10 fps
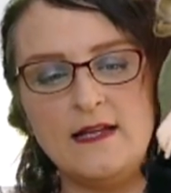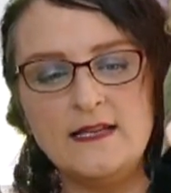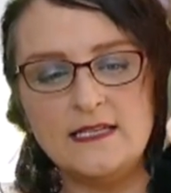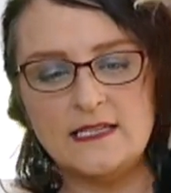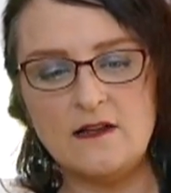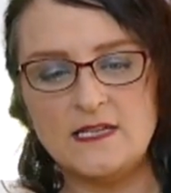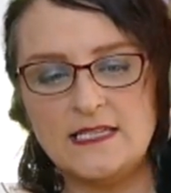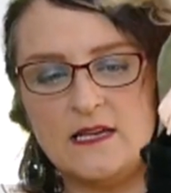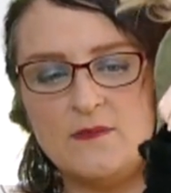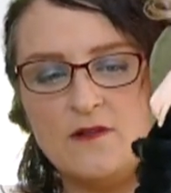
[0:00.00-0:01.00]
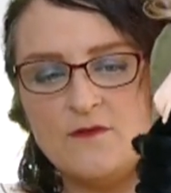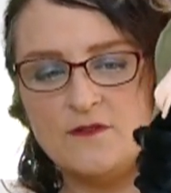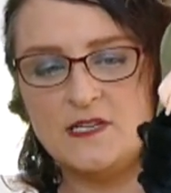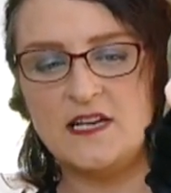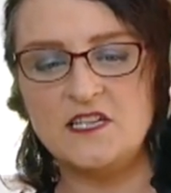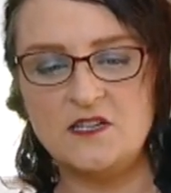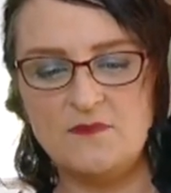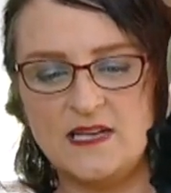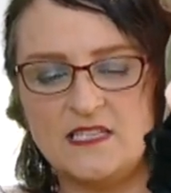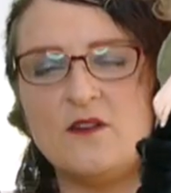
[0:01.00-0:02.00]
is a semi-rotation,
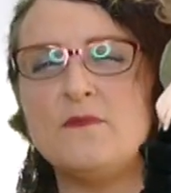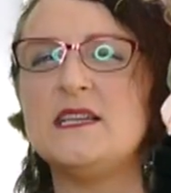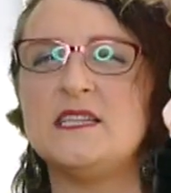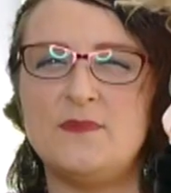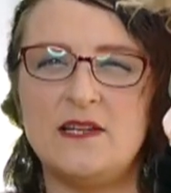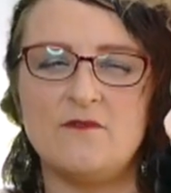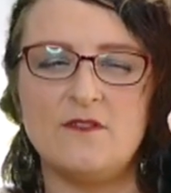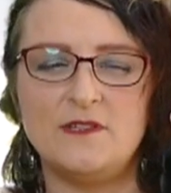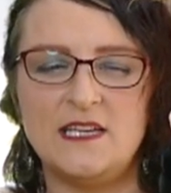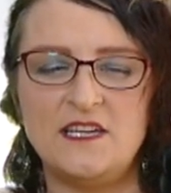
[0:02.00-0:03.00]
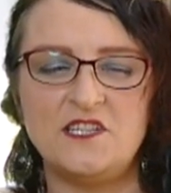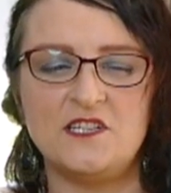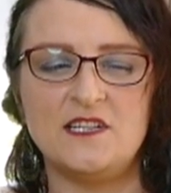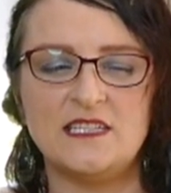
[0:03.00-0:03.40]
but it's not meant to be a rotation.